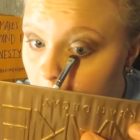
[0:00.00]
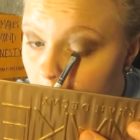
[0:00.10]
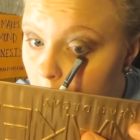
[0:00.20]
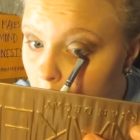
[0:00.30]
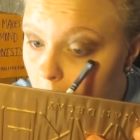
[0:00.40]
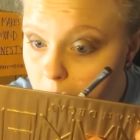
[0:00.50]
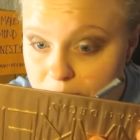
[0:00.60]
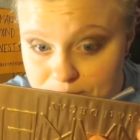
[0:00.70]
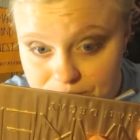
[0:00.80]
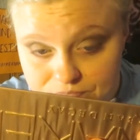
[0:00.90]
Now
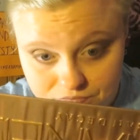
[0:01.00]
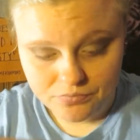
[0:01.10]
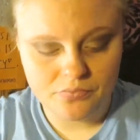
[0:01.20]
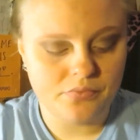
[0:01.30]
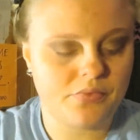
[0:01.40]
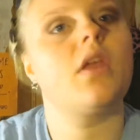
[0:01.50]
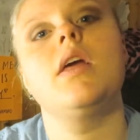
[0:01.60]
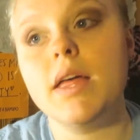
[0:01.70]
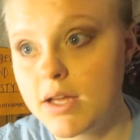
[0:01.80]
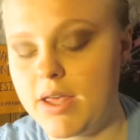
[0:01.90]
here I
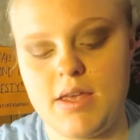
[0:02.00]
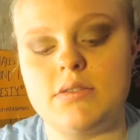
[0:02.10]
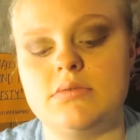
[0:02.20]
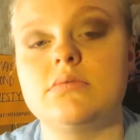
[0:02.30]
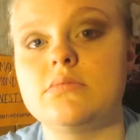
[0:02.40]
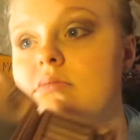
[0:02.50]
realized that I kind